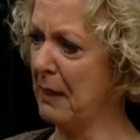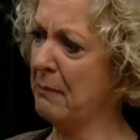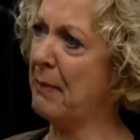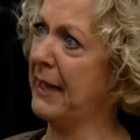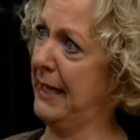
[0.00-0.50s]

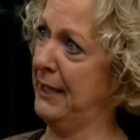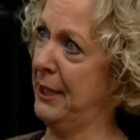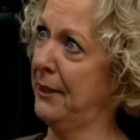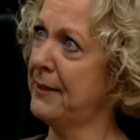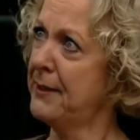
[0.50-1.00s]
I'm begging
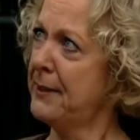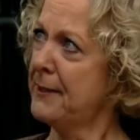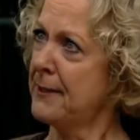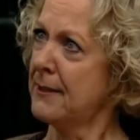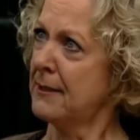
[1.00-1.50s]
you.
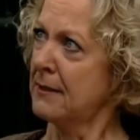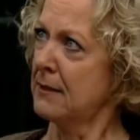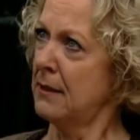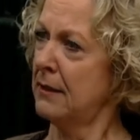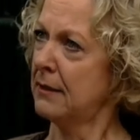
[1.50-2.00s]

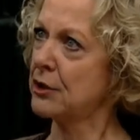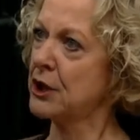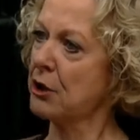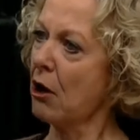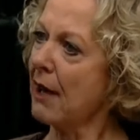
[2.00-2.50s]

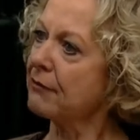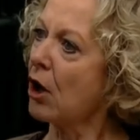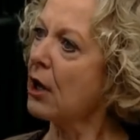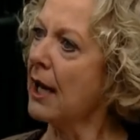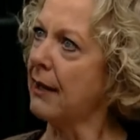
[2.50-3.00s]
She's all I've
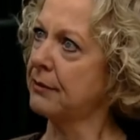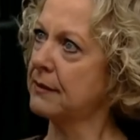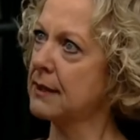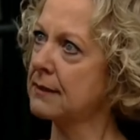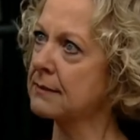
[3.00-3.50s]
got
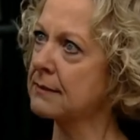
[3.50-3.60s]
left.